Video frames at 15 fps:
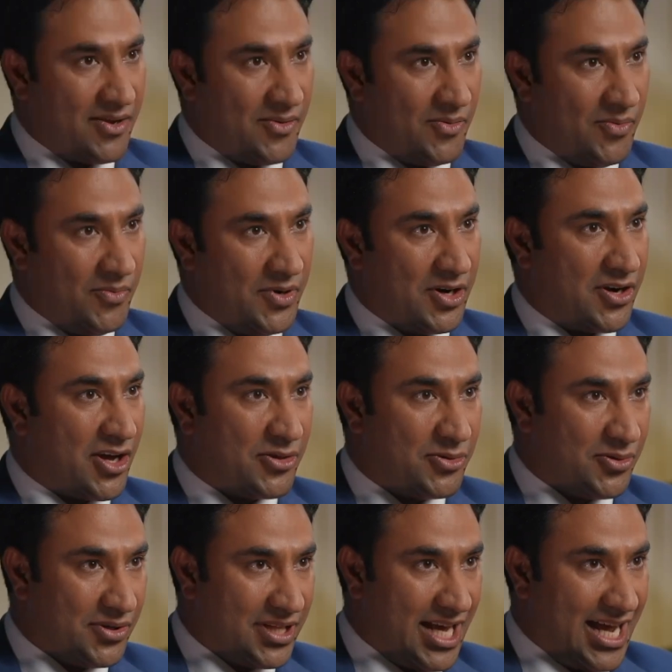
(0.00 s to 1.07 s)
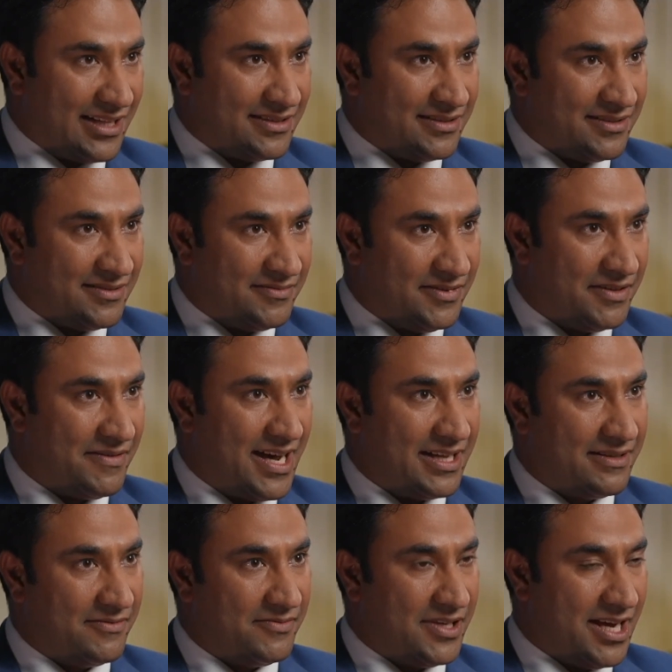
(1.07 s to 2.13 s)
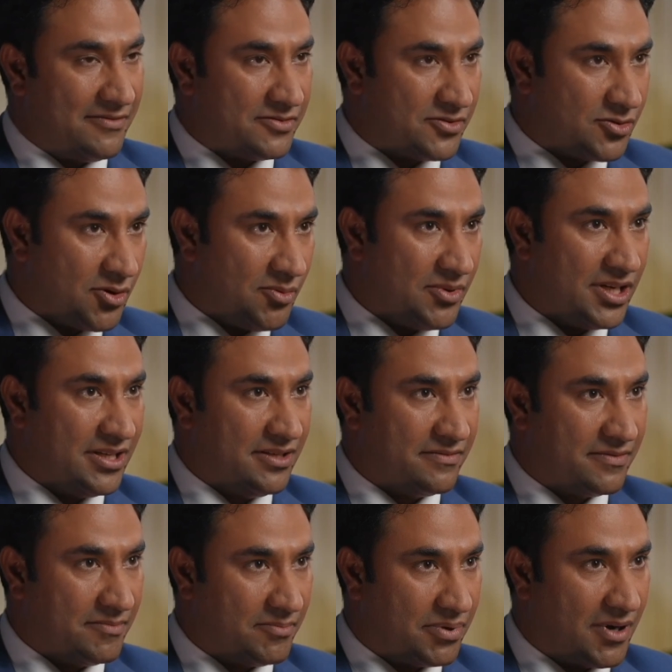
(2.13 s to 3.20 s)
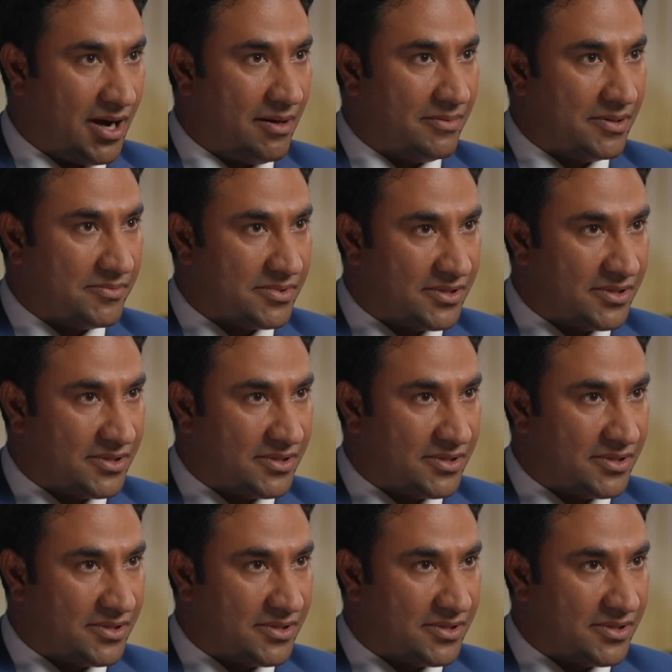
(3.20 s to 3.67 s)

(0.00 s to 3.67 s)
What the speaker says: we are not doing that. We have so many different problems,